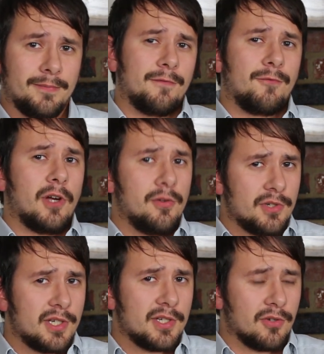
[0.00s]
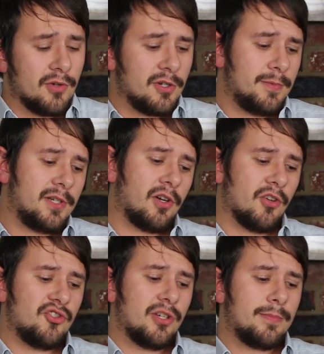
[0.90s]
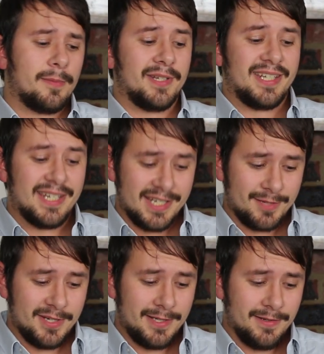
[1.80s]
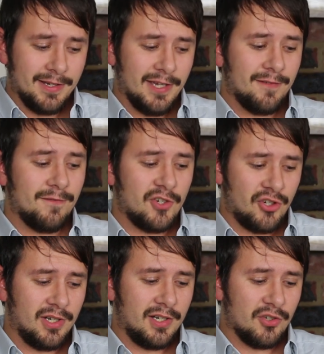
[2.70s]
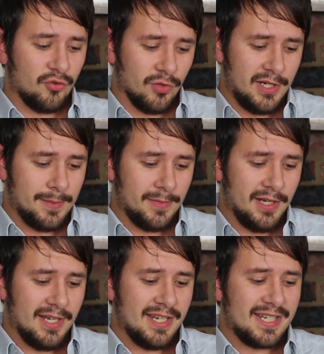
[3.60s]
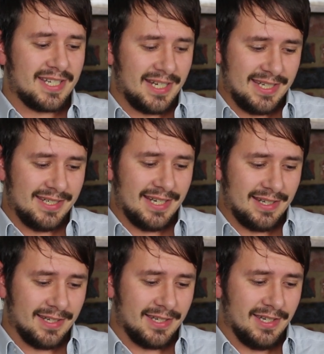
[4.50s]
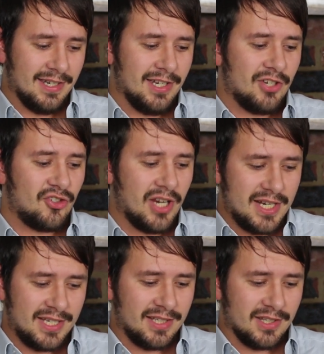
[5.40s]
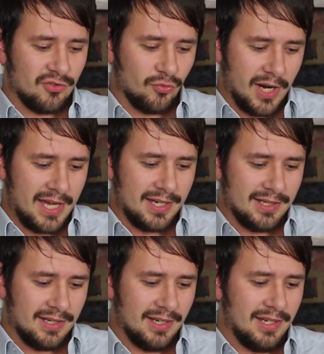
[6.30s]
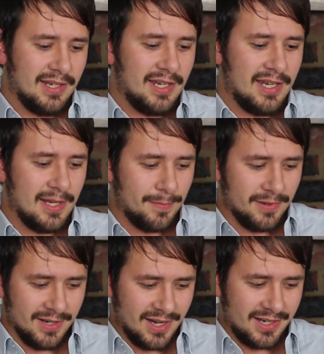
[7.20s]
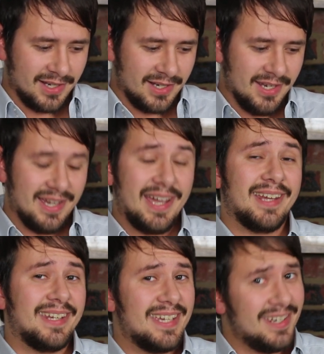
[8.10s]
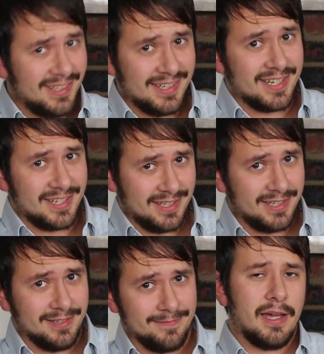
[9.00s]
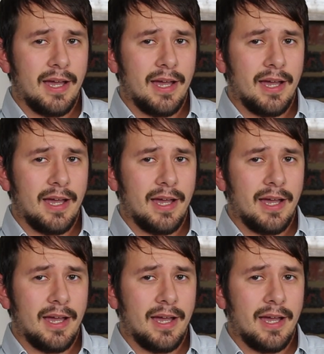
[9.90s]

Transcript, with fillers: The fragrances are going to be called Jump Up and Kiss Me, Vision in a Dream, Psychedelic, Chasing the Dragon, Hypnotic, and Hedonistic.